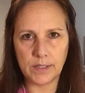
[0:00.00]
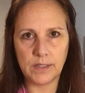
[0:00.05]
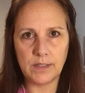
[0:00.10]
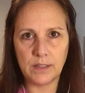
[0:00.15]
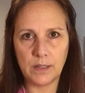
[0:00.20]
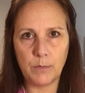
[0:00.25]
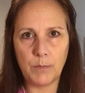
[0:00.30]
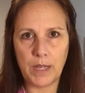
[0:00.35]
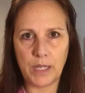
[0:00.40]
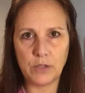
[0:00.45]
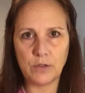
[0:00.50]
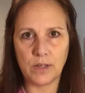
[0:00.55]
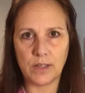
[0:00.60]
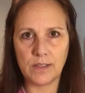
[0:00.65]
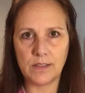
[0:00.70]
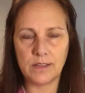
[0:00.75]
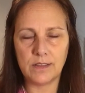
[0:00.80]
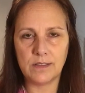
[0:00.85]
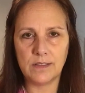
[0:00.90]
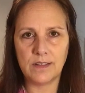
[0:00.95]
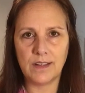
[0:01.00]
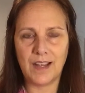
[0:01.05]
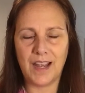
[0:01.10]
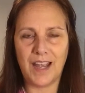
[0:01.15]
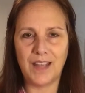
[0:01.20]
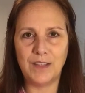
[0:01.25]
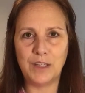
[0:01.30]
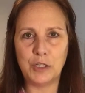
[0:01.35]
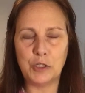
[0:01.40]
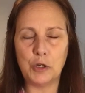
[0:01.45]
into the matrix
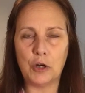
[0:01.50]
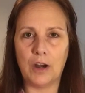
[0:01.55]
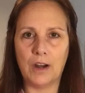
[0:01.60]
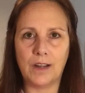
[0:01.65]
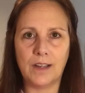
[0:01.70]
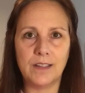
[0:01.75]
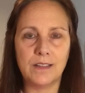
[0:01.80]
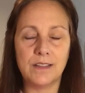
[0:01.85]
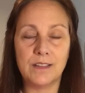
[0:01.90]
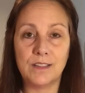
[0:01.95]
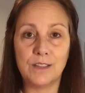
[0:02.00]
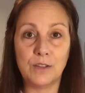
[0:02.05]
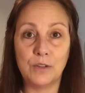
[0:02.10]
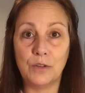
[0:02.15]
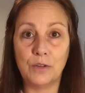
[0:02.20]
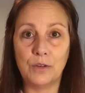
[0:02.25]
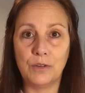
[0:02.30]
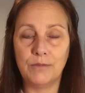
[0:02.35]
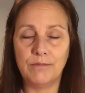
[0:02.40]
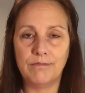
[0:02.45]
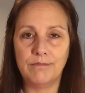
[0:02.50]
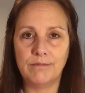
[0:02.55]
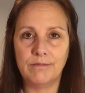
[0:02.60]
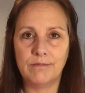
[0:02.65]
and the dark can still